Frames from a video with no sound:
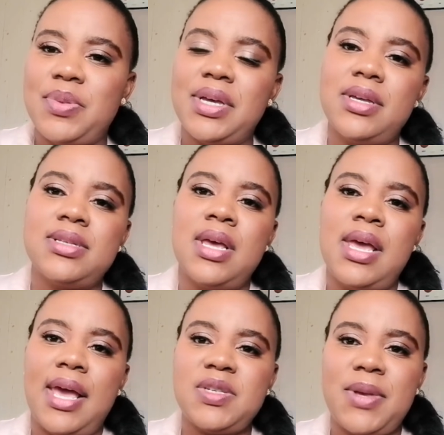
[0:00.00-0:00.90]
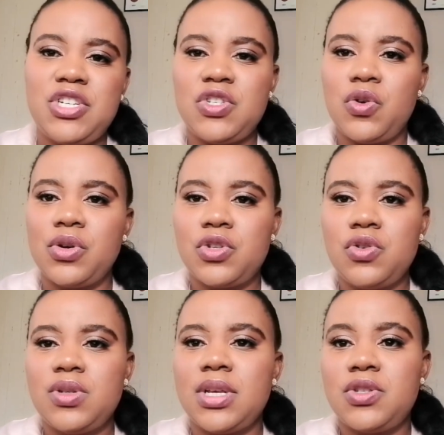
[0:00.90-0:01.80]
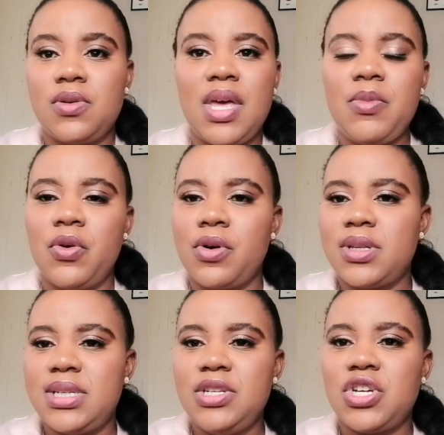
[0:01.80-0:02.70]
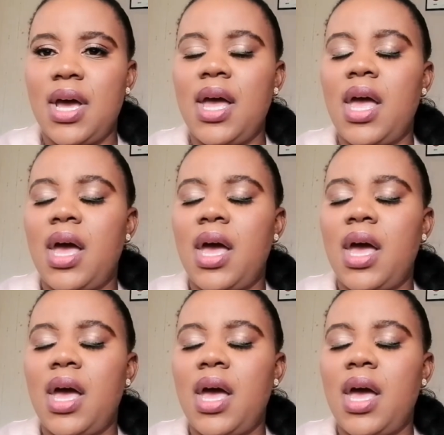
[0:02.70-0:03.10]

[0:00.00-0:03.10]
because as much as you're a tutor to them, you're a teacher,